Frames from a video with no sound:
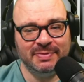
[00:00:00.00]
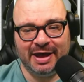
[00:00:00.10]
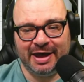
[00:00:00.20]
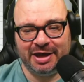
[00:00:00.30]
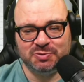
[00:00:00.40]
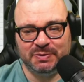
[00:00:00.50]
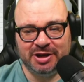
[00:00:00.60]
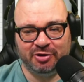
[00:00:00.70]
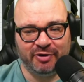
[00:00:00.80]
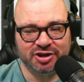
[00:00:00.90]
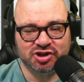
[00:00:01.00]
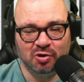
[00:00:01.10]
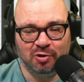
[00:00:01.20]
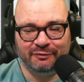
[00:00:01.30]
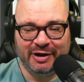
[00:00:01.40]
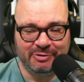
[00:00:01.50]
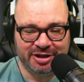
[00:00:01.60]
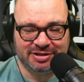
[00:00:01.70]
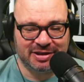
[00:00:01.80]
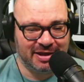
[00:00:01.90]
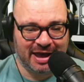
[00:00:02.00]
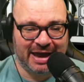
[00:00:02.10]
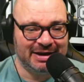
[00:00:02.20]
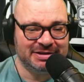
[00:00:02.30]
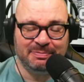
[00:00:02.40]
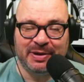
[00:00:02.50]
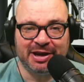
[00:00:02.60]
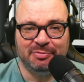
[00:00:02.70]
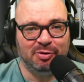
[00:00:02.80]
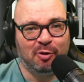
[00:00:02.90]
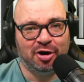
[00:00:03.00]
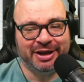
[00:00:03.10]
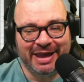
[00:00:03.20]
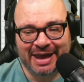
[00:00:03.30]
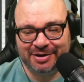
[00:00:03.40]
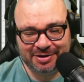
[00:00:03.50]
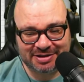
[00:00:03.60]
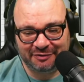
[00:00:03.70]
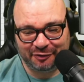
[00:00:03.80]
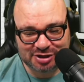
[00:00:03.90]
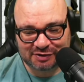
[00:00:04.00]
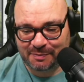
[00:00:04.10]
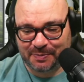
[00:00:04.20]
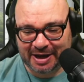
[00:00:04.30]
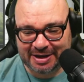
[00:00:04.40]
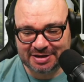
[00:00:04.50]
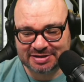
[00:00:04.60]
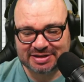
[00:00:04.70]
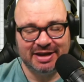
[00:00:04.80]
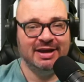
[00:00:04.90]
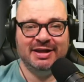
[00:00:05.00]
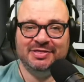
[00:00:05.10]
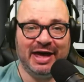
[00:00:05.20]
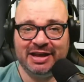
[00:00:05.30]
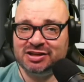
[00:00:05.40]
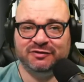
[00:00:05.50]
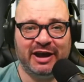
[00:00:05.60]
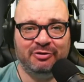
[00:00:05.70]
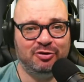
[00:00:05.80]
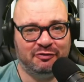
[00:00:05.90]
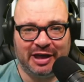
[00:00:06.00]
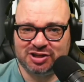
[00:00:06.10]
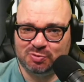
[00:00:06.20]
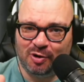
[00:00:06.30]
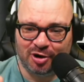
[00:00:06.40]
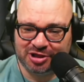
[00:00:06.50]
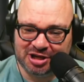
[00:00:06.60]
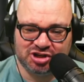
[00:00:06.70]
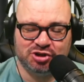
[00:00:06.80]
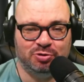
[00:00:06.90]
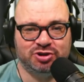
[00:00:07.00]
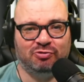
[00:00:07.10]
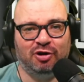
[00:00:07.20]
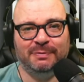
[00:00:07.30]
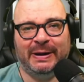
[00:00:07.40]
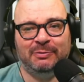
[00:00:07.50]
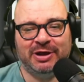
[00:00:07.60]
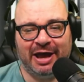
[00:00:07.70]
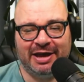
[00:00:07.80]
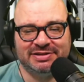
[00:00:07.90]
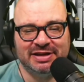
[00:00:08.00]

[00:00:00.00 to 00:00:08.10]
It's been a great show. Very highly debatable one again. Difference of opinions. That is fair enough. That's what these shows are all about, guys.